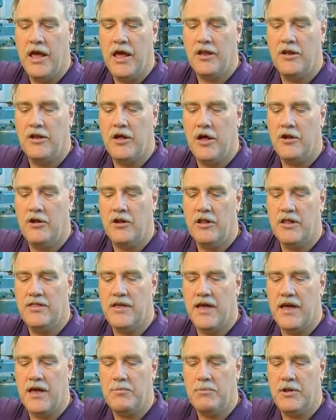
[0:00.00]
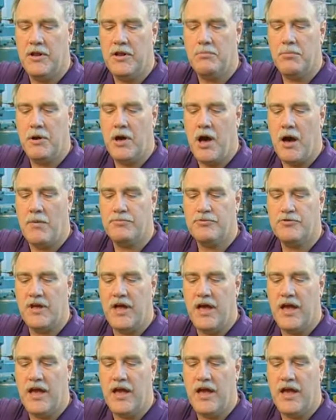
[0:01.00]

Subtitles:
and not only that, but it pops